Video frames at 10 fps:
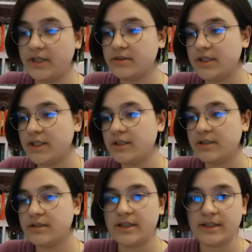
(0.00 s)

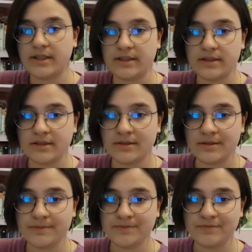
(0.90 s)
here and
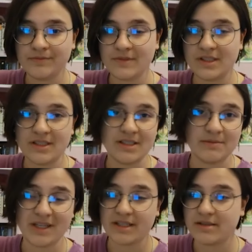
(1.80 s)
just
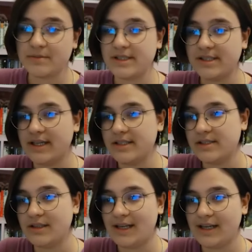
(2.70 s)
make a simple
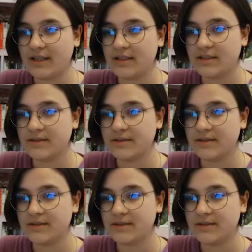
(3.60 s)
sketch like